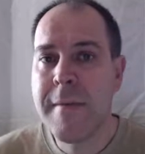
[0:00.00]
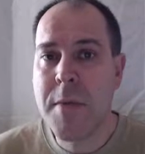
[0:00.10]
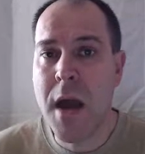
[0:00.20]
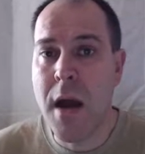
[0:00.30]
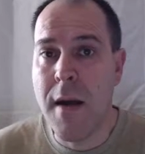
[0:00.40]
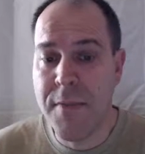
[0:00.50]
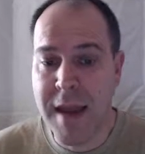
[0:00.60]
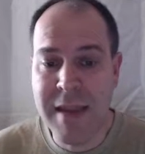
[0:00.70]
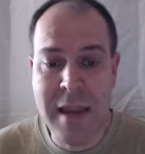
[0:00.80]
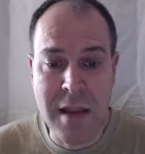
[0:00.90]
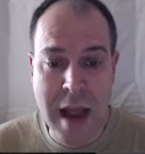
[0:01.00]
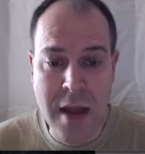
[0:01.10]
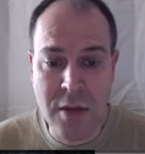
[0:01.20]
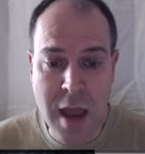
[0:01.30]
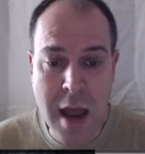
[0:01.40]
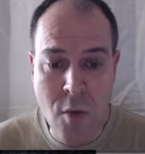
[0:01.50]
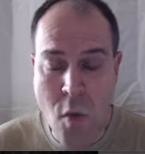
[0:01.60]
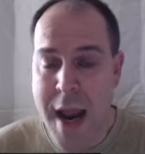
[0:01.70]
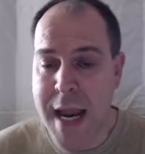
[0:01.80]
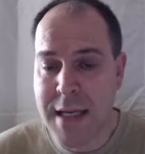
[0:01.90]
That
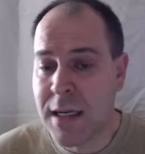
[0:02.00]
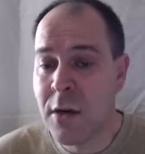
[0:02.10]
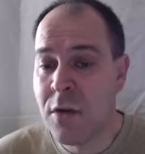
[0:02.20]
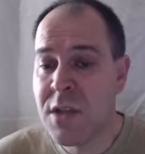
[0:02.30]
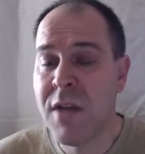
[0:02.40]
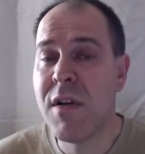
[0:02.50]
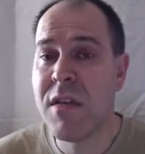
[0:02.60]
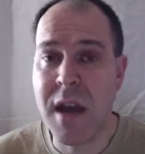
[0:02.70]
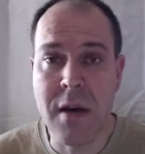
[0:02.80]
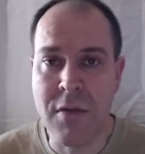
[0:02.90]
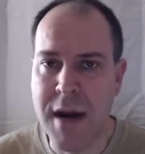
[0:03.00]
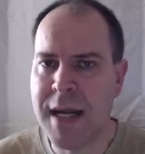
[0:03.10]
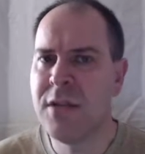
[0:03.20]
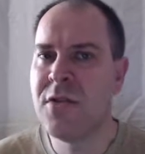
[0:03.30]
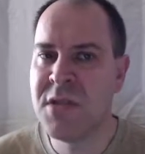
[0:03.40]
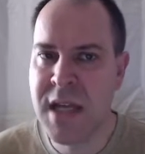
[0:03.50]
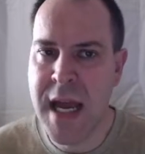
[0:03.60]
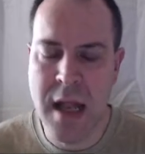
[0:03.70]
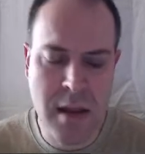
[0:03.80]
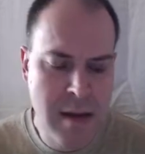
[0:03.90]
weight includes everything, ready to
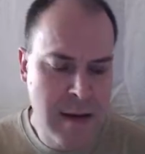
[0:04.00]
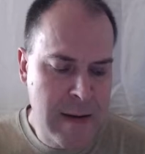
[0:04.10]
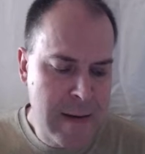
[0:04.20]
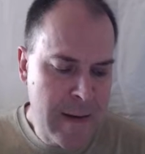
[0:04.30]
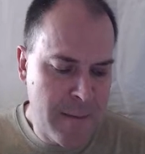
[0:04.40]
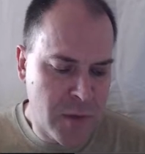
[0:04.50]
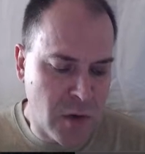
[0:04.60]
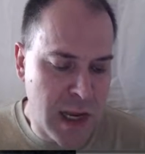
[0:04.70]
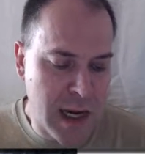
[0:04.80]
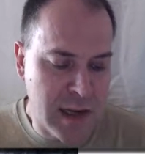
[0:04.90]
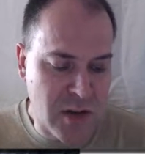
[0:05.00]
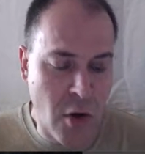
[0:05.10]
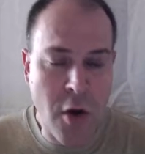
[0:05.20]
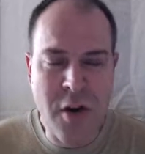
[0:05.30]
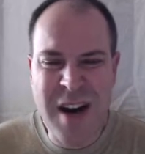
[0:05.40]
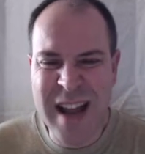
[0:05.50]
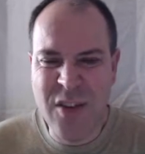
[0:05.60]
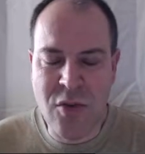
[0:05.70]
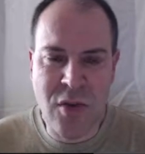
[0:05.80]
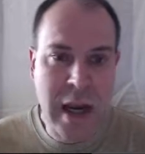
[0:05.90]
sail. So then his lawyer had
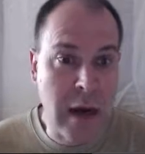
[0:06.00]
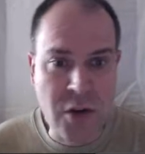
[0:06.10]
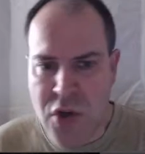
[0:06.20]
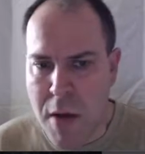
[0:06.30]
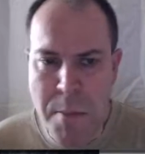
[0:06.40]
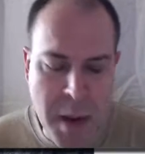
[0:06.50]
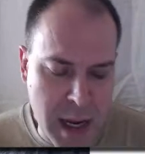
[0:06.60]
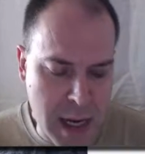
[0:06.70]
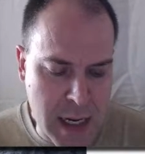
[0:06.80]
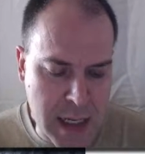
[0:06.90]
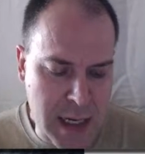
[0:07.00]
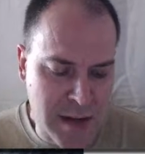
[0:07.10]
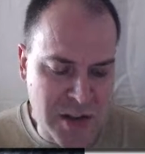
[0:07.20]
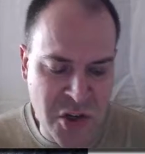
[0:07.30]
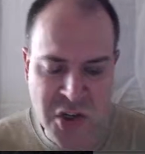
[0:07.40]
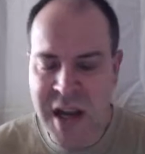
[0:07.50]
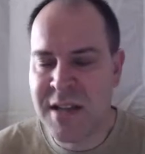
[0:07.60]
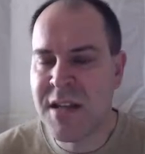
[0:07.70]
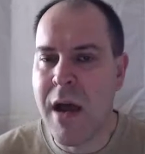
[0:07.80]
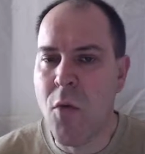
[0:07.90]
to kind of jump in and
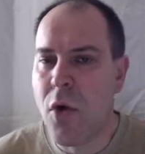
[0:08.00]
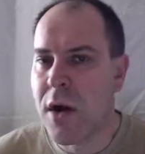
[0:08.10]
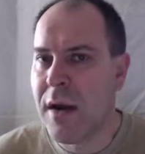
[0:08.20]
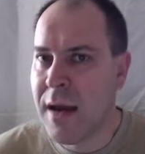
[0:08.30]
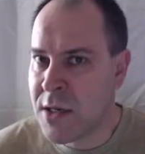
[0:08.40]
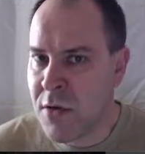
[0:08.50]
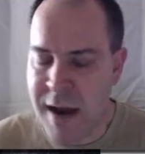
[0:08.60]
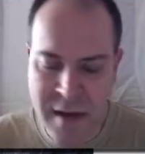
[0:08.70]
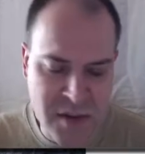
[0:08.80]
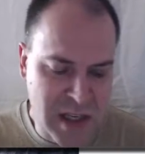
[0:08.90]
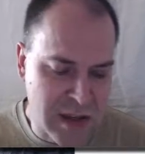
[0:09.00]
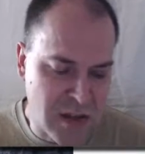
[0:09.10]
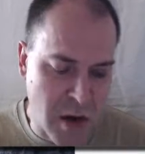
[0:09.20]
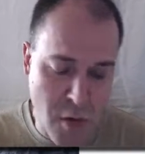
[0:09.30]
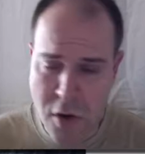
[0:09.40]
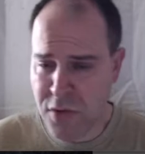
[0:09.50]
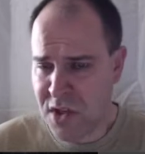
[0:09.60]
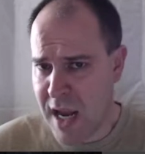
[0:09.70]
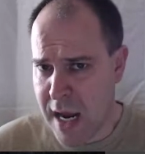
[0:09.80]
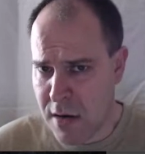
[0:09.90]
suggest that Warren Lightcraft sets their own
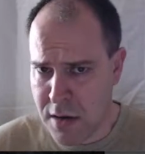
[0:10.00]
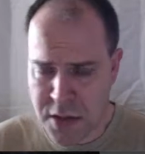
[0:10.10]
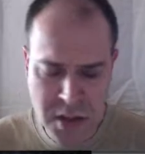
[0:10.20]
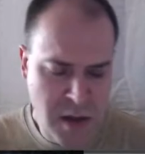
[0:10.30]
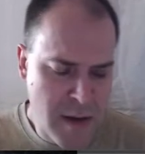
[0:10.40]
standards,